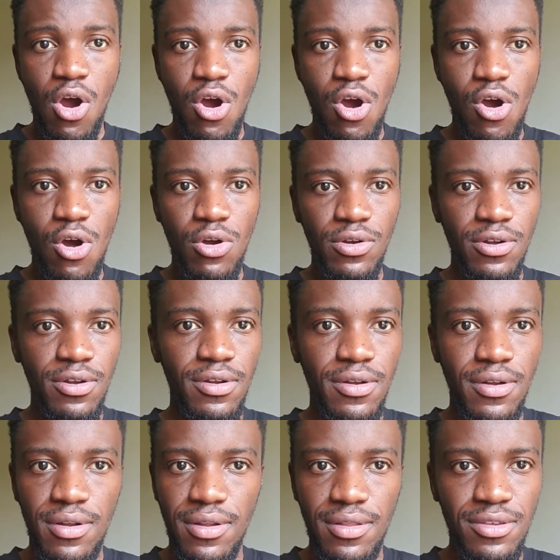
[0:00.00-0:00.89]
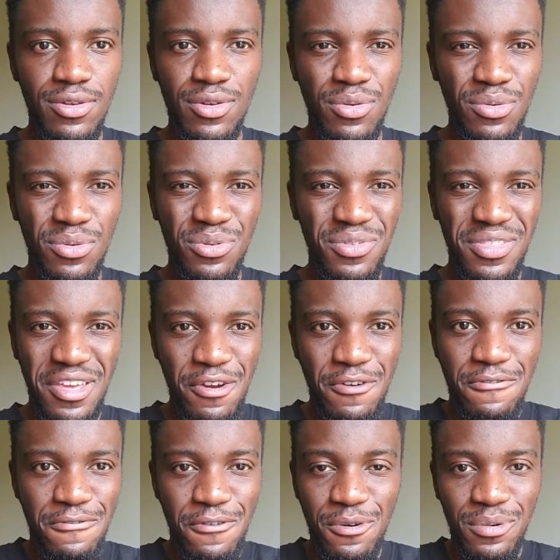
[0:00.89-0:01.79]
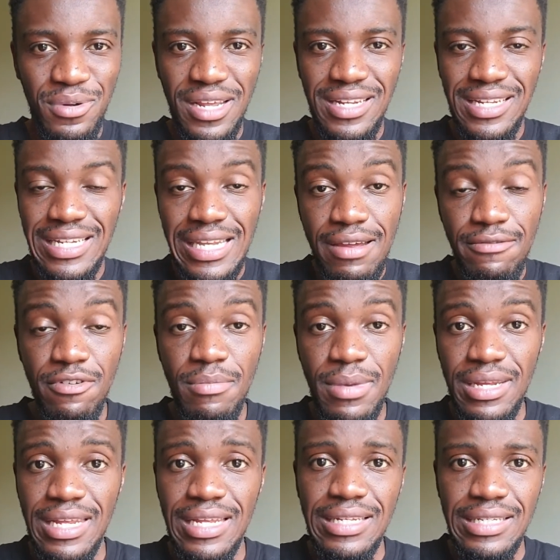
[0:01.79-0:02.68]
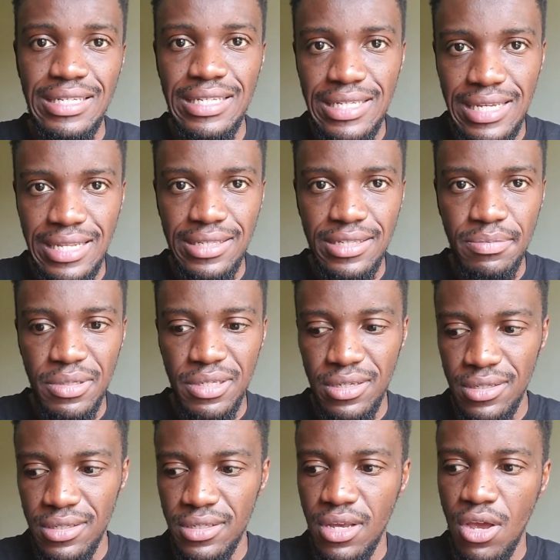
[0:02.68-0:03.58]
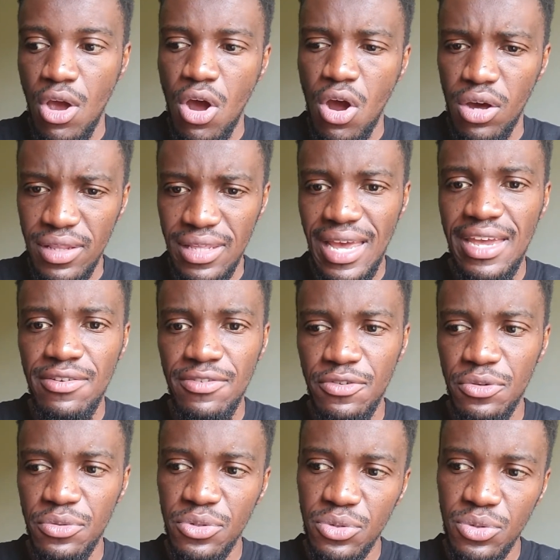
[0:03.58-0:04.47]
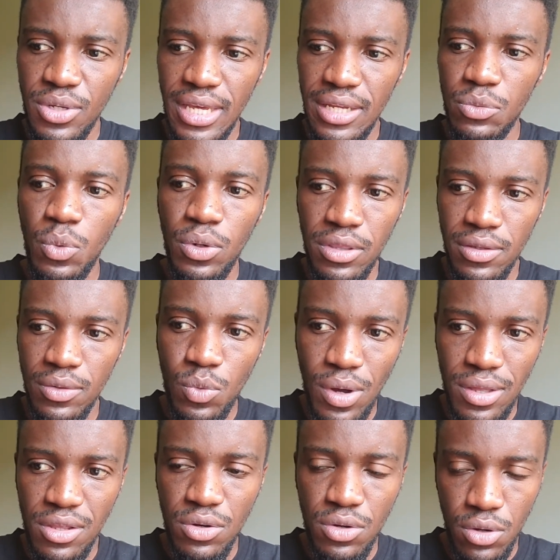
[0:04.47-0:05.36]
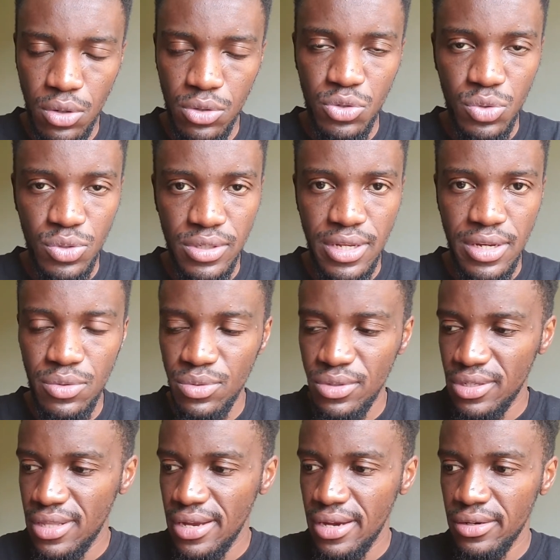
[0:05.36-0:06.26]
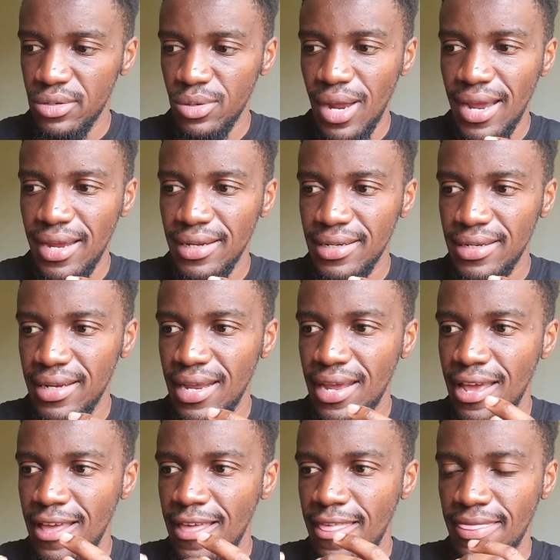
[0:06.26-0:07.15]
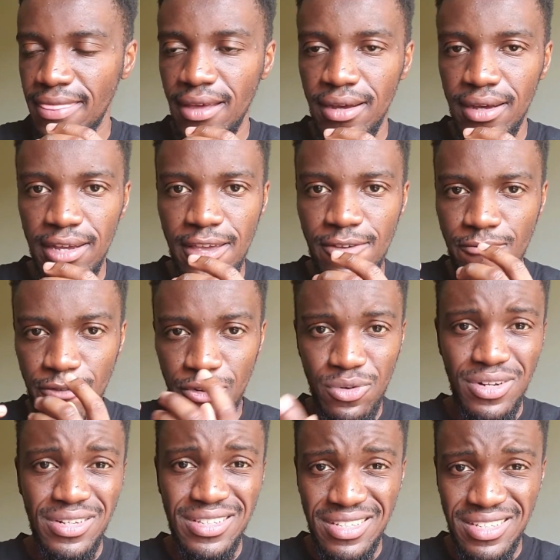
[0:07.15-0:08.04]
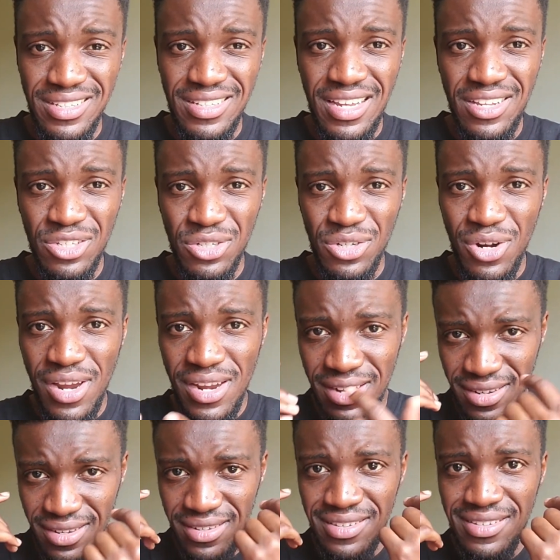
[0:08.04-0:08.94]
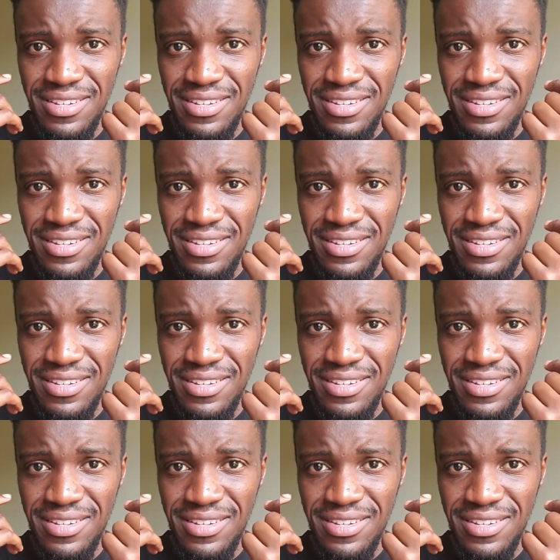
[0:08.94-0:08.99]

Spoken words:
on, their phone, and it never made any sense, because on the iPhone you get why the notch was there. It was there to hide the infrared sensor and